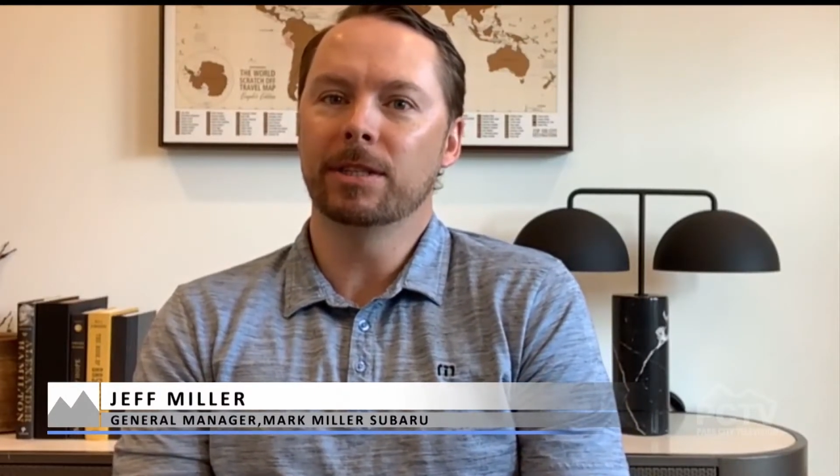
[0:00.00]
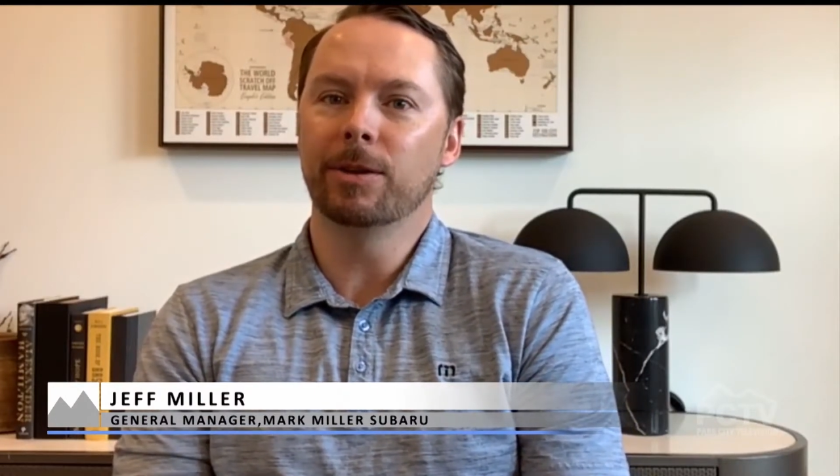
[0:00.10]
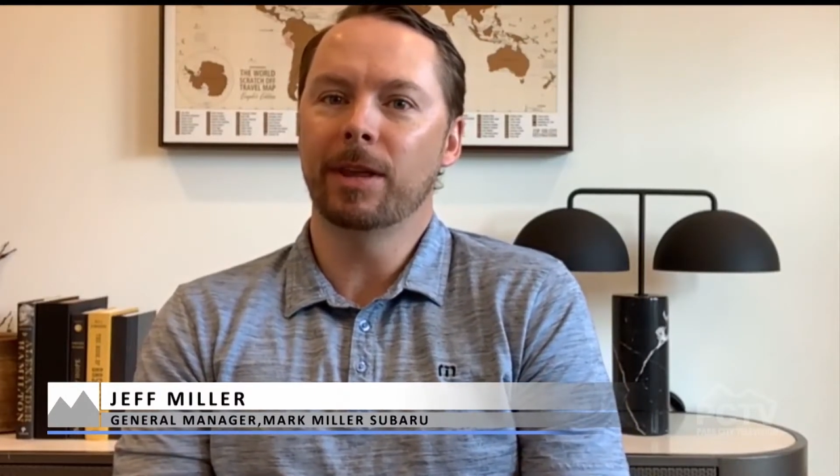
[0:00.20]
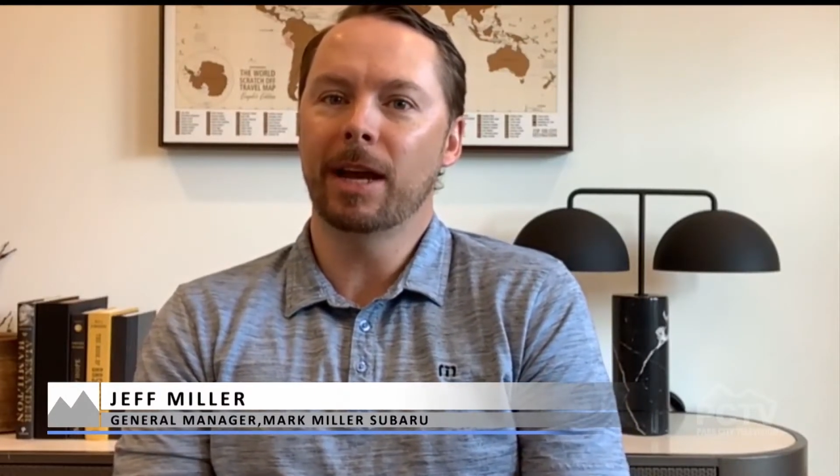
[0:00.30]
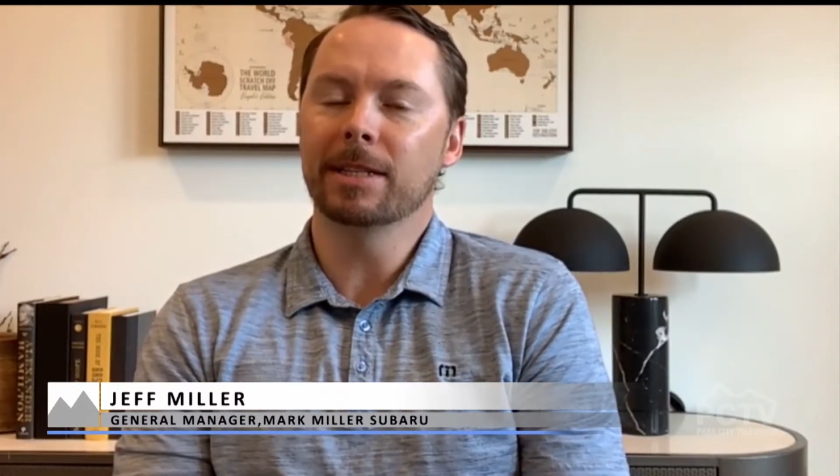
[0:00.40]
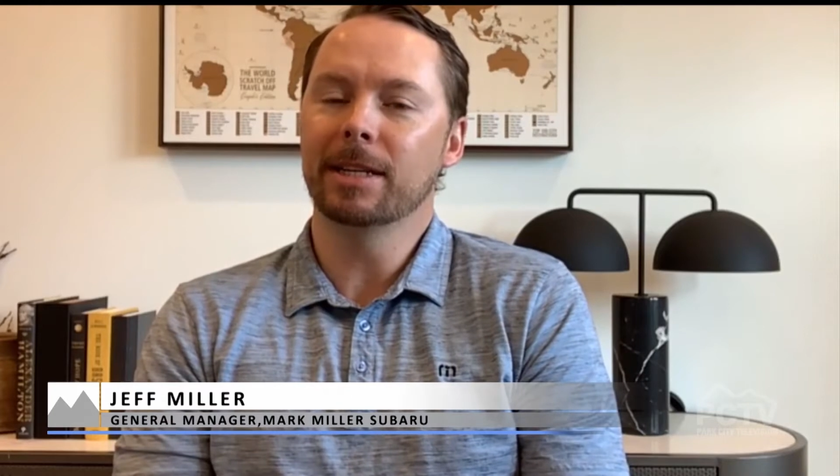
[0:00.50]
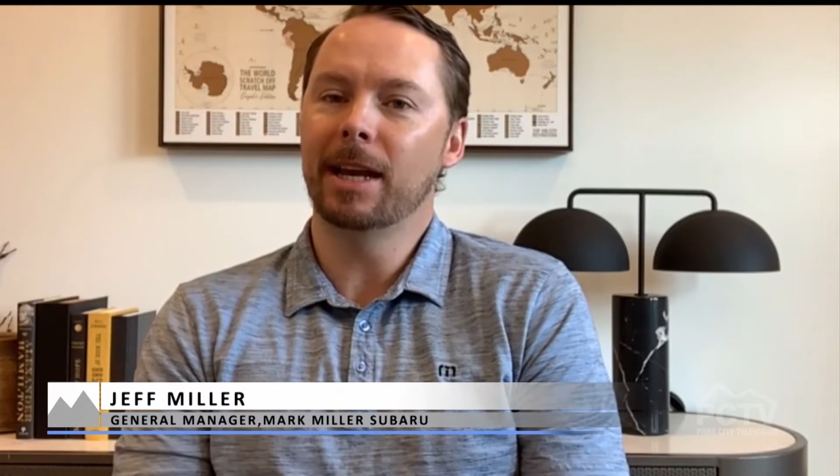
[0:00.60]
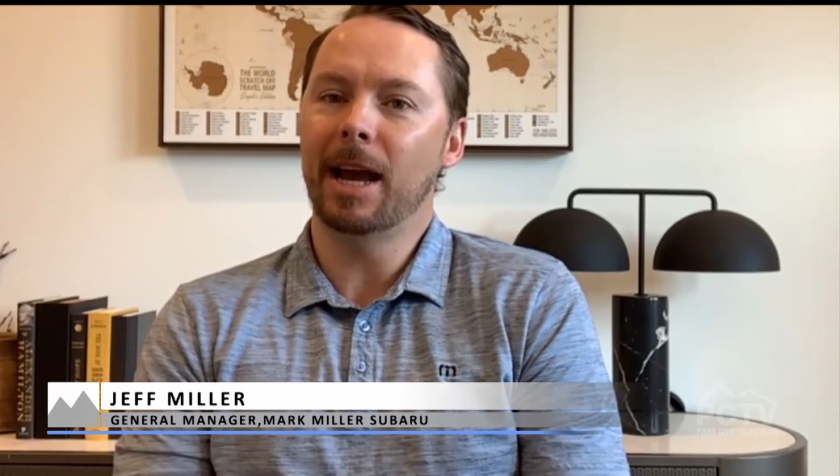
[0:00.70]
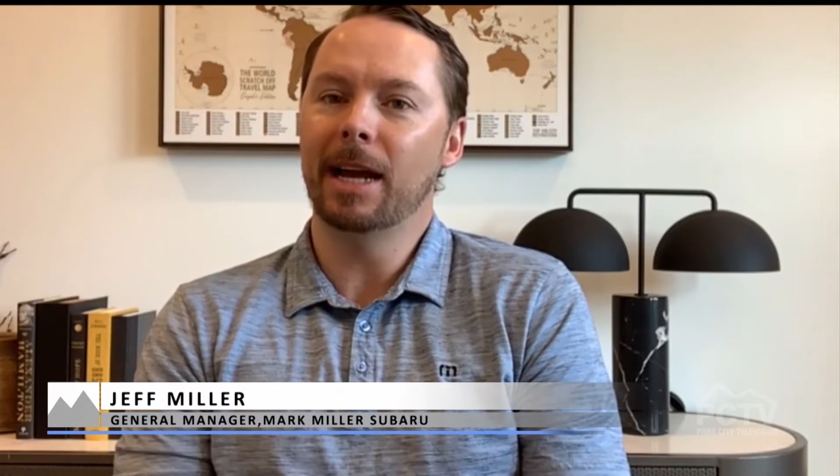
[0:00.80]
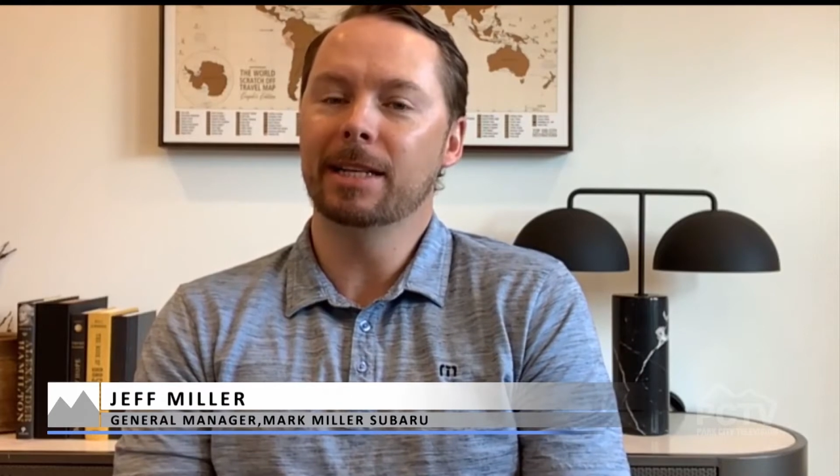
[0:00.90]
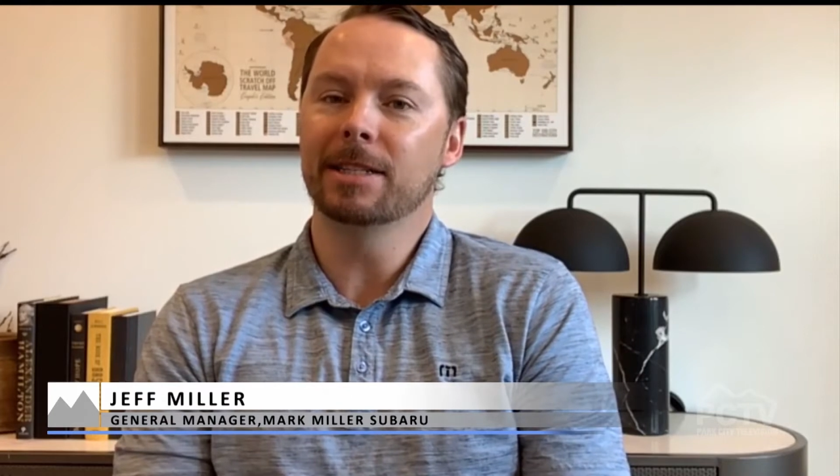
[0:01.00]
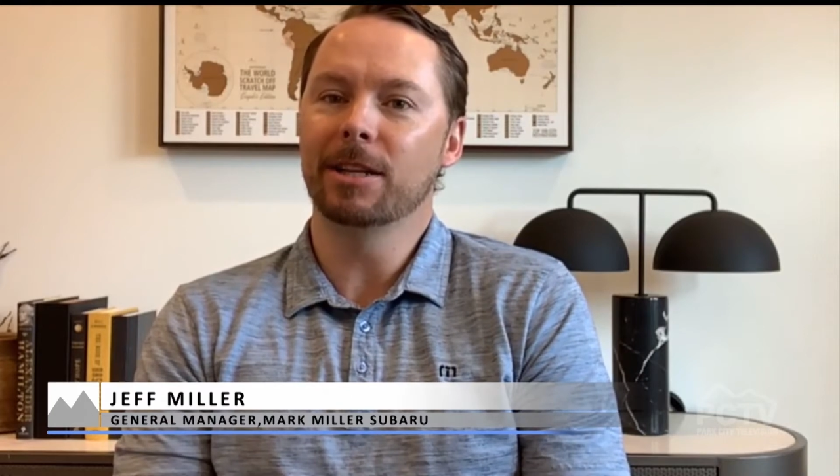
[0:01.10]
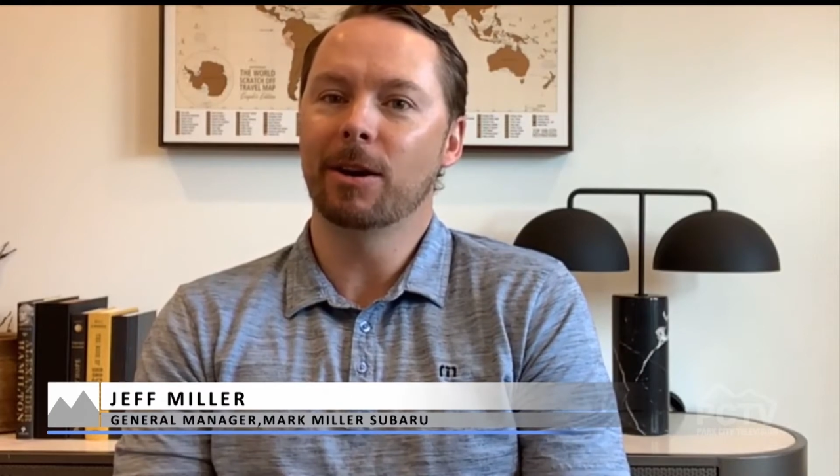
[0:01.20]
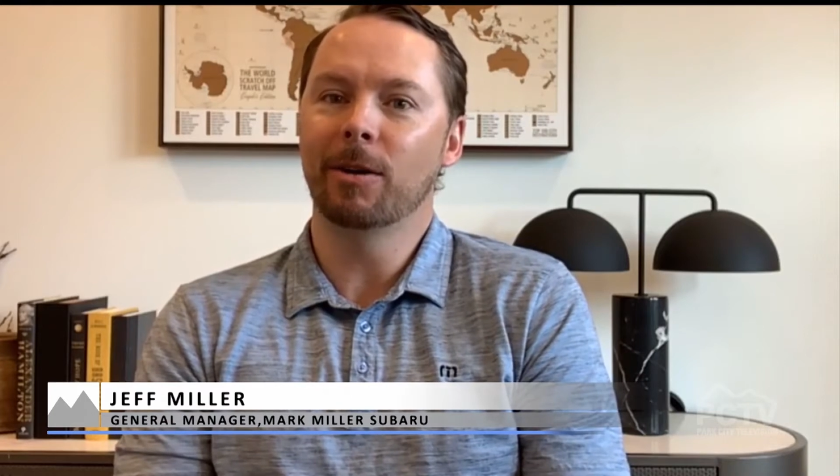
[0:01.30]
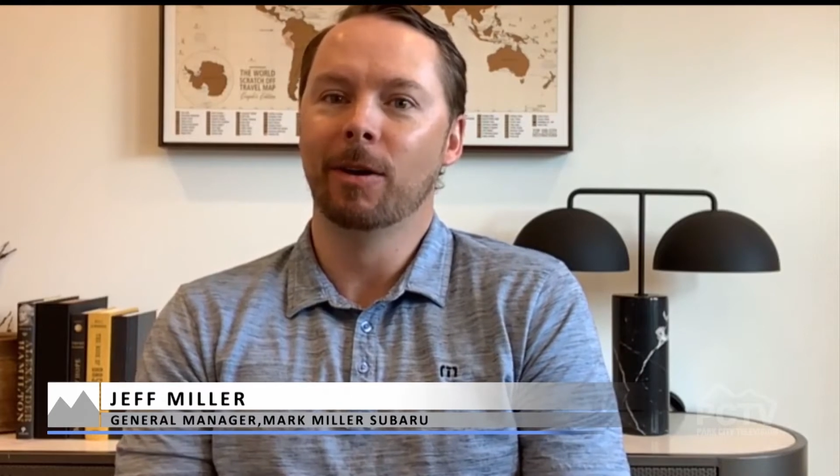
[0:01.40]
2009,
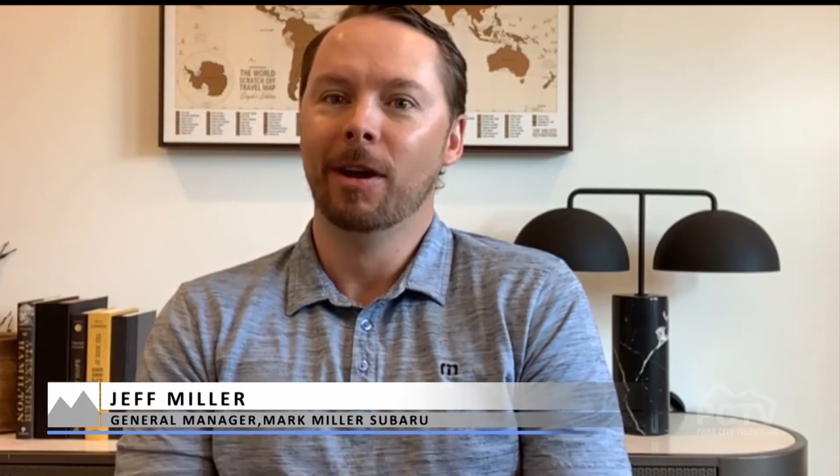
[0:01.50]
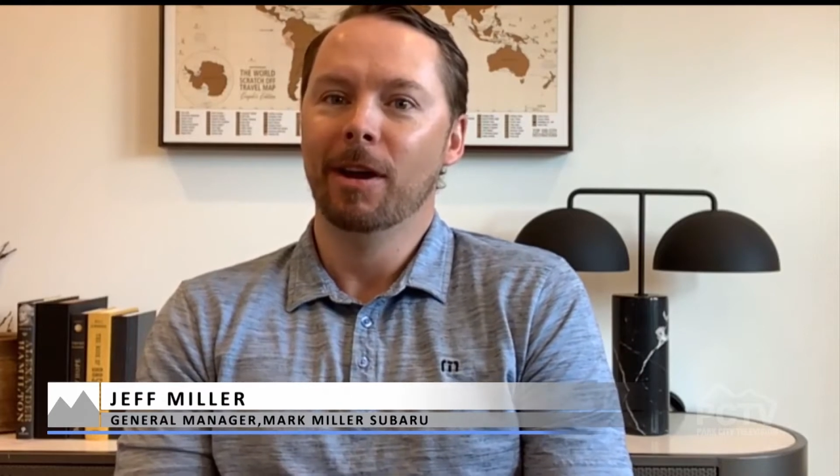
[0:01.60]
so